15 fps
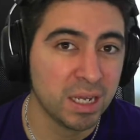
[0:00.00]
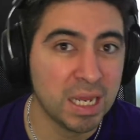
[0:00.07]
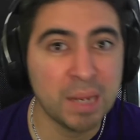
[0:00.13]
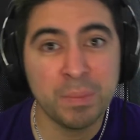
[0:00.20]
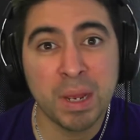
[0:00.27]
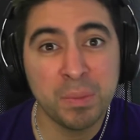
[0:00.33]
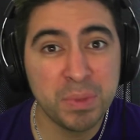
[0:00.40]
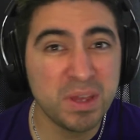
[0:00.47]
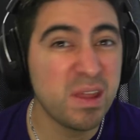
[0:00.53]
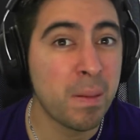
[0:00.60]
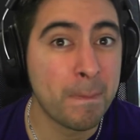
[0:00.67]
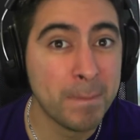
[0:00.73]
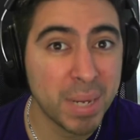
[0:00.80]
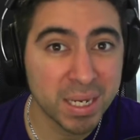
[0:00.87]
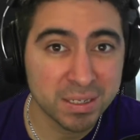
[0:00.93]
it might be the
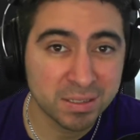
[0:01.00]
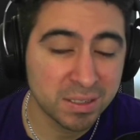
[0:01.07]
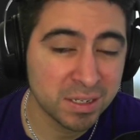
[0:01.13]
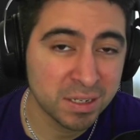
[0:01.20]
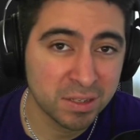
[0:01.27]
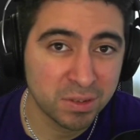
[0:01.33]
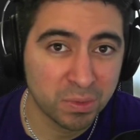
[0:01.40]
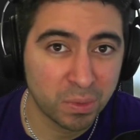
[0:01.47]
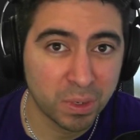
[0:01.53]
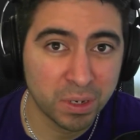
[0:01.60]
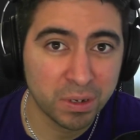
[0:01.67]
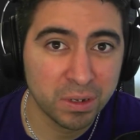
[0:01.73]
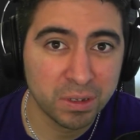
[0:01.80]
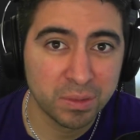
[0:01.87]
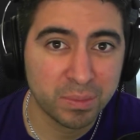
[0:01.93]
best thing in the
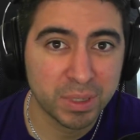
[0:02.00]
world,